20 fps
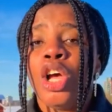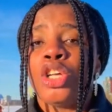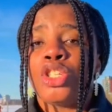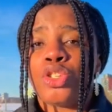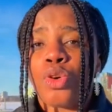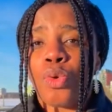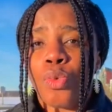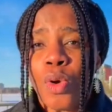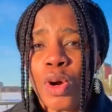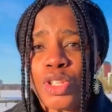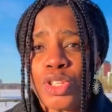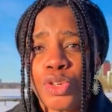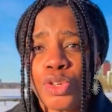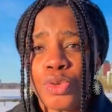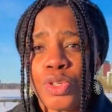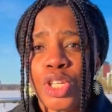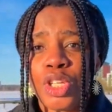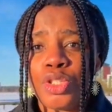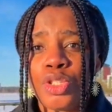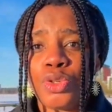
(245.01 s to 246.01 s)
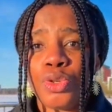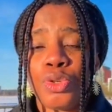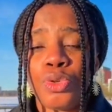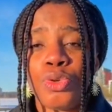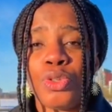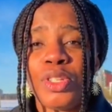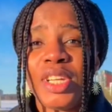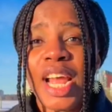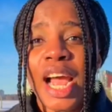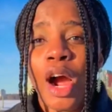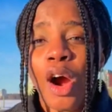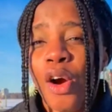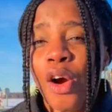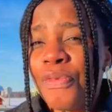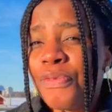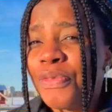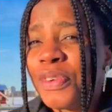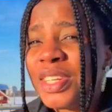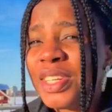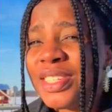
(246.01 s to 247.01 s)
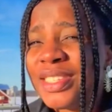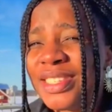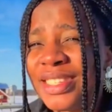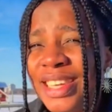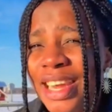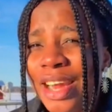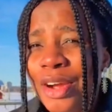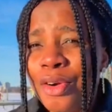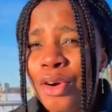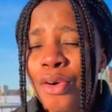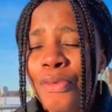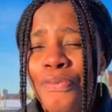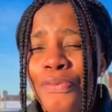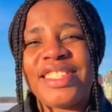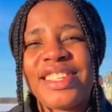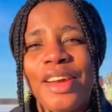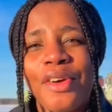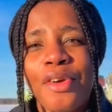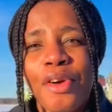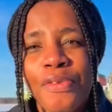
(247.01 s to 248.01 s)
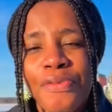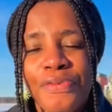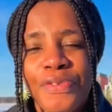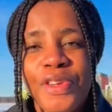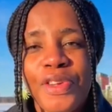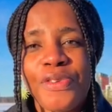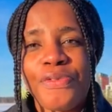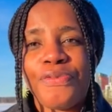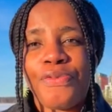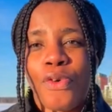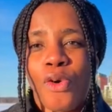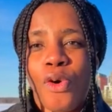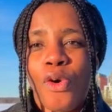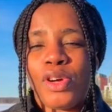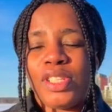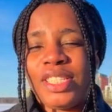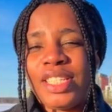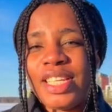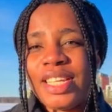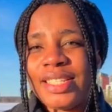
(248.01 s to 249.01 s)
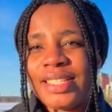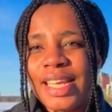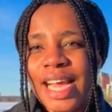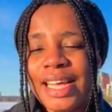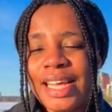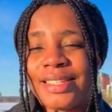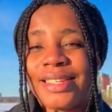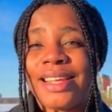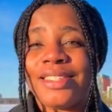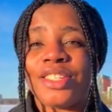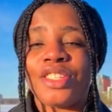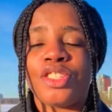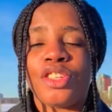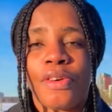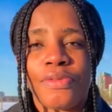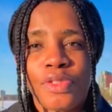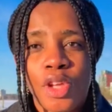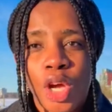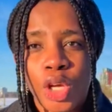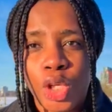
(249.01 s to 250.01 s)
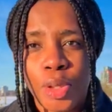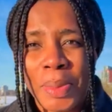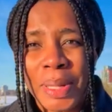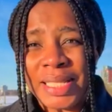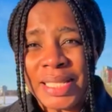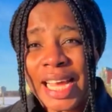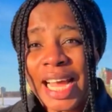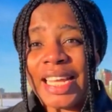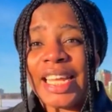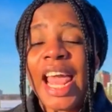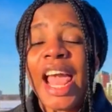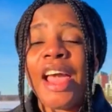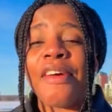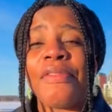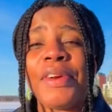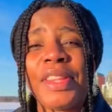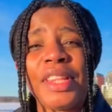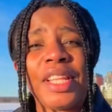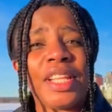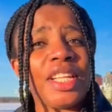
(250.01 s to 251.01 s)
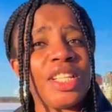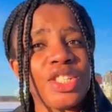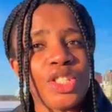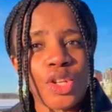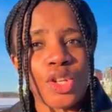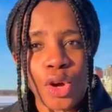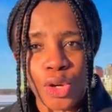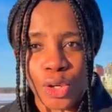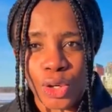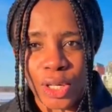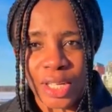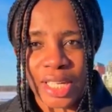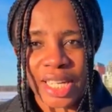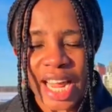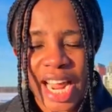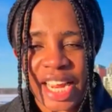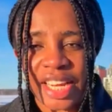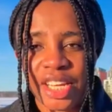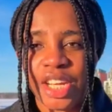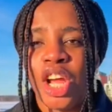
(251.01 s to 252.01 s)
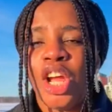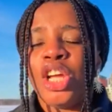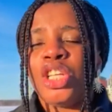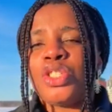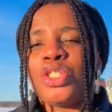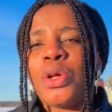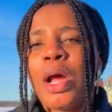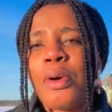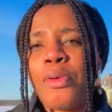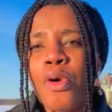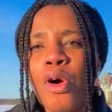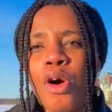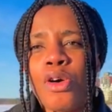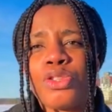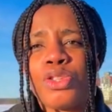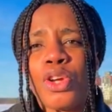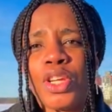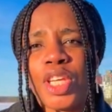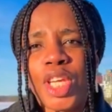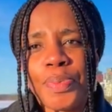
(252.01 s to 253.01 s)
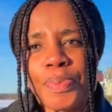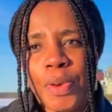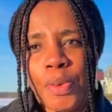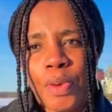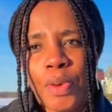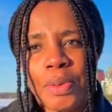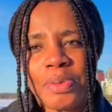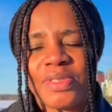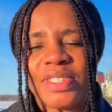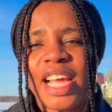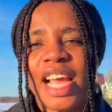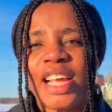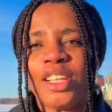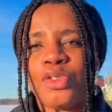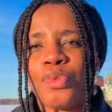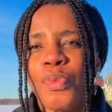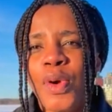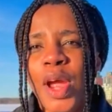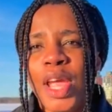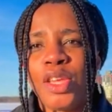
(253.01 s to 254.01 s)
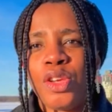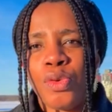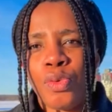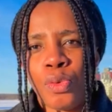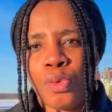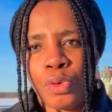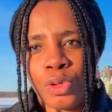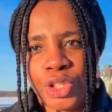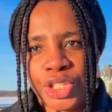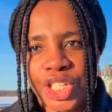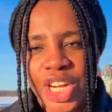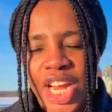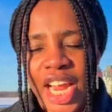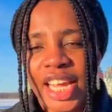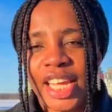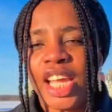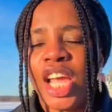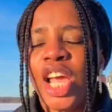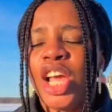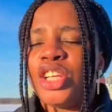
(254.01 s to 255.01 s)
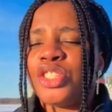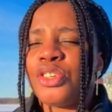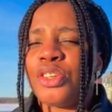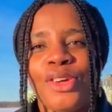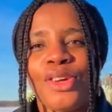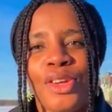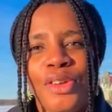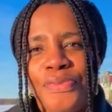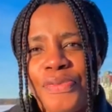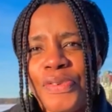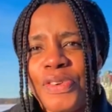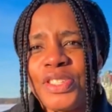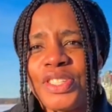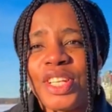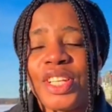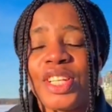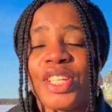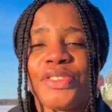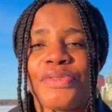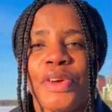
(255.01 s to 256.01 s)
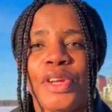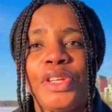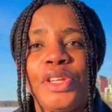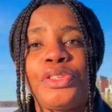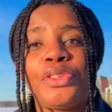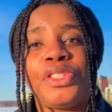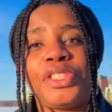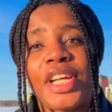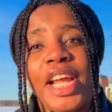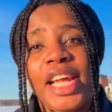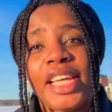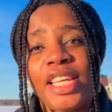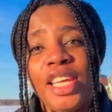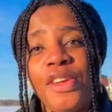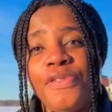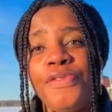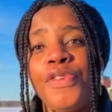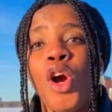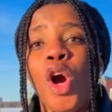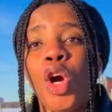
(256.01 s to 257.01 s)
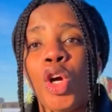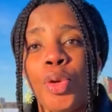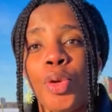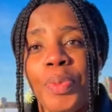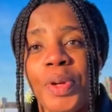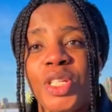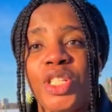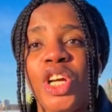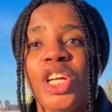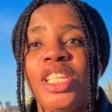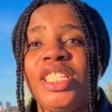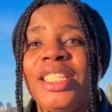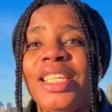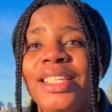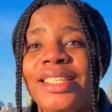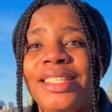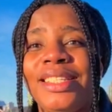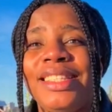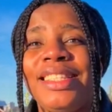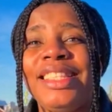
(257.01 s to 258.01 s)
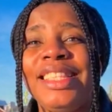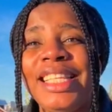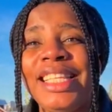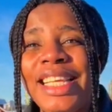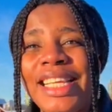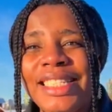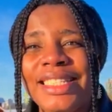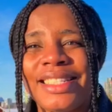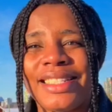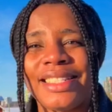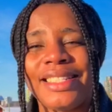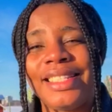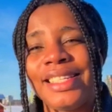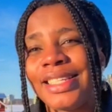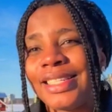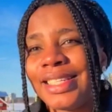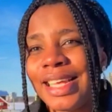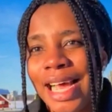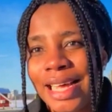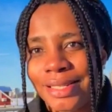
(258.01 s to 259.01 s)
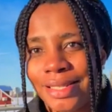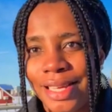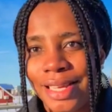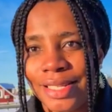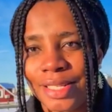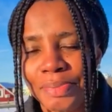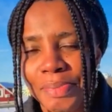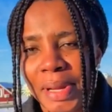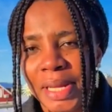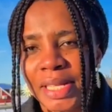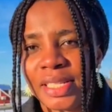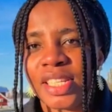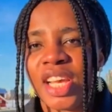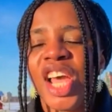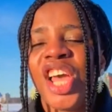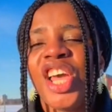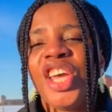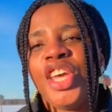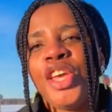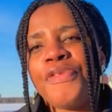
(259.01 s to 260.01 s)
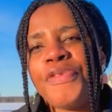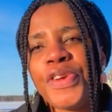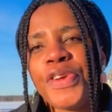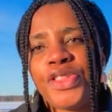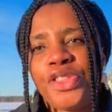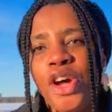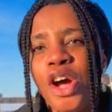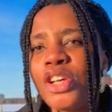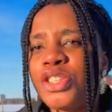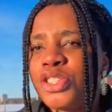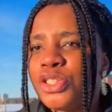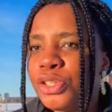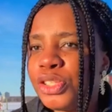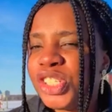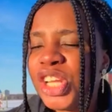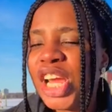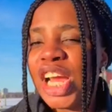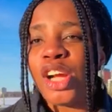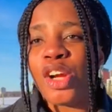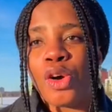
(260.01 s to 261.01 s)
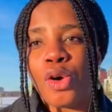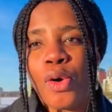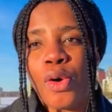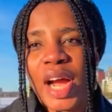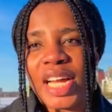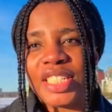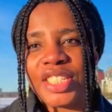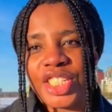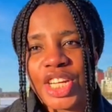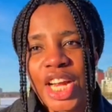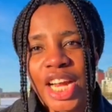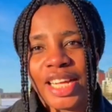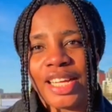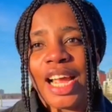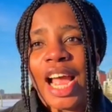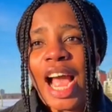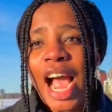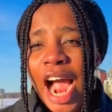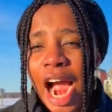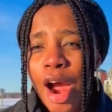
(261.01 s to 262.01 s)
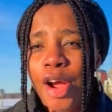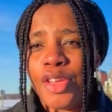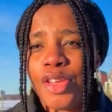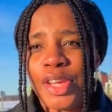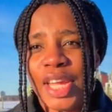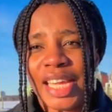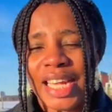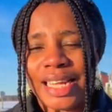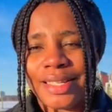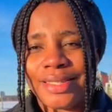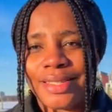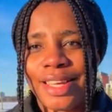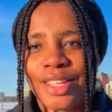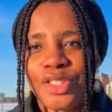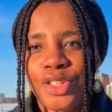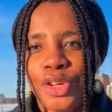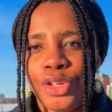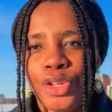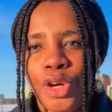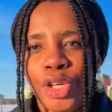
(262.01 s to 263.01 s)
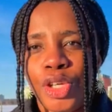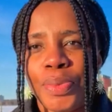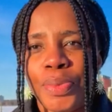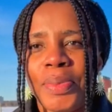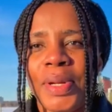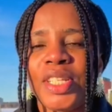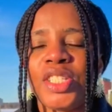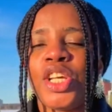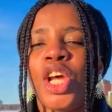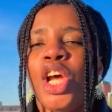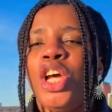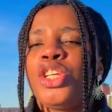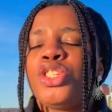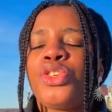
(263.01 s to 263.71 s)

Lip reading: So what you need to do, they are offering zero fee for this accessing of documents, and everything is done online. So I will also keep a website where you will check. So the first thing is for you to check if your occupation needs this assessment. If it does, you then go and check how you can access your document.